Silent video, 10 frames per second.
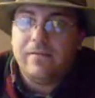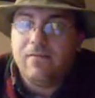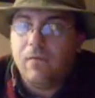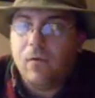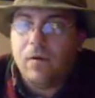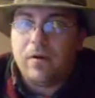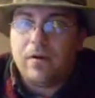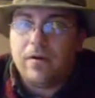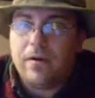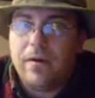
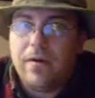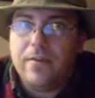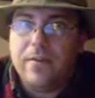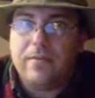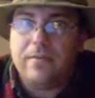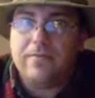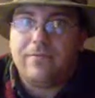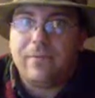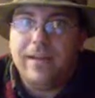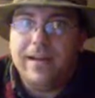for other
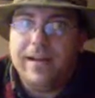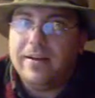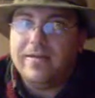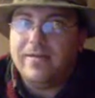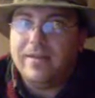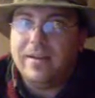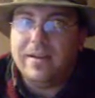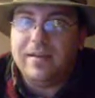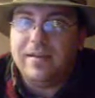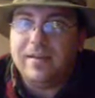free energy